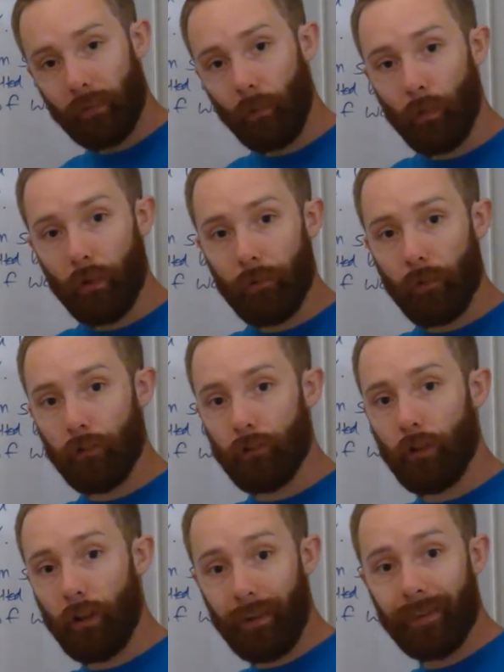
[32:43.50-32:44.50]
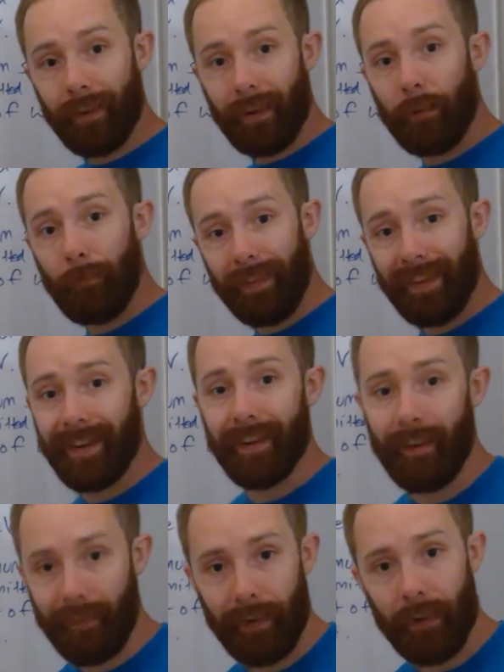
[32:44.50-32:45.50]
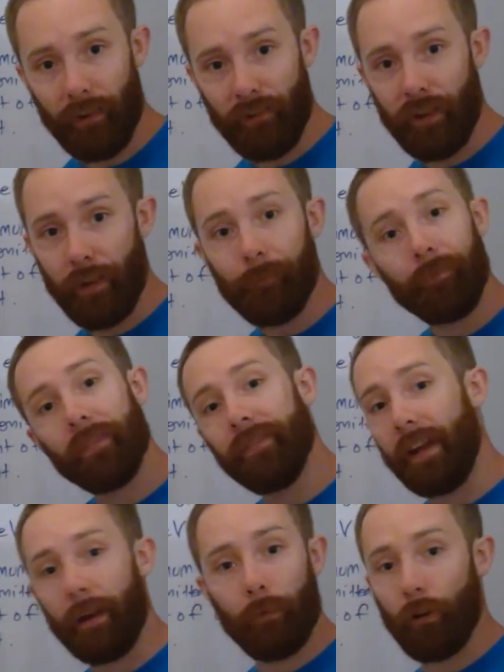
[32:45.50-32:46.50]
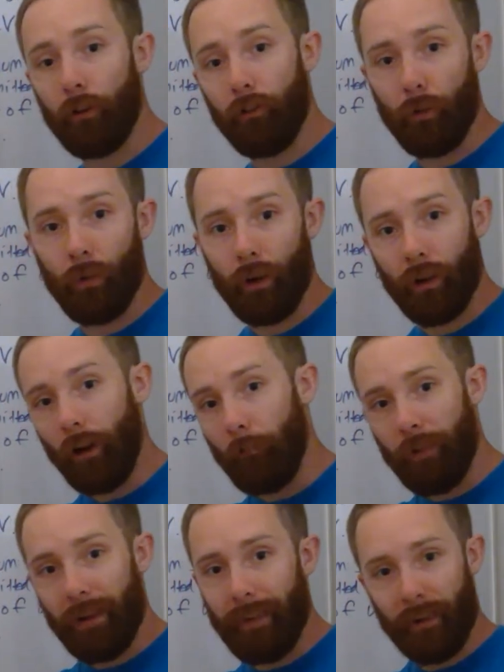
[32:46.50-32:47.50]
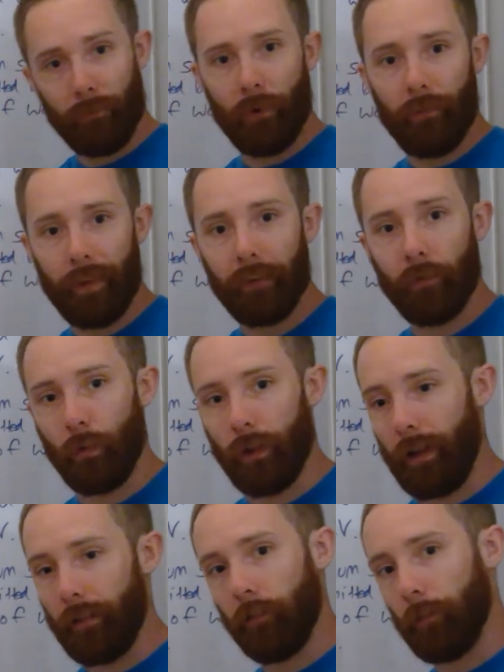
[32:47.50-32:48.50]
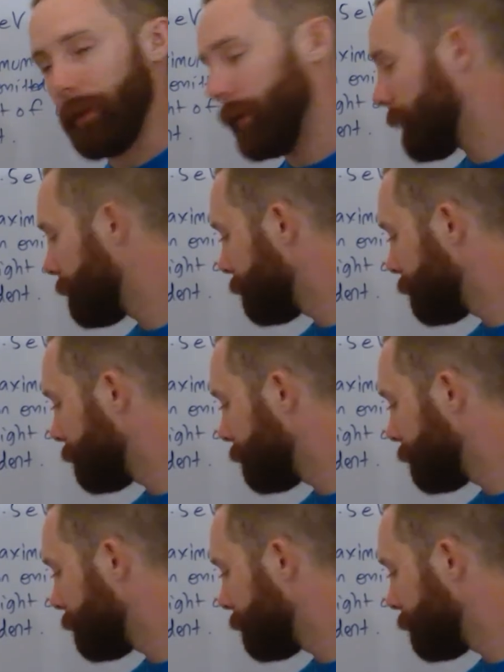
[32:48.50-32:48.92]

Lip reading: the work function and it's going to give me the kinetic energy, then I'm going to do a rearrangement of that to work out the speed.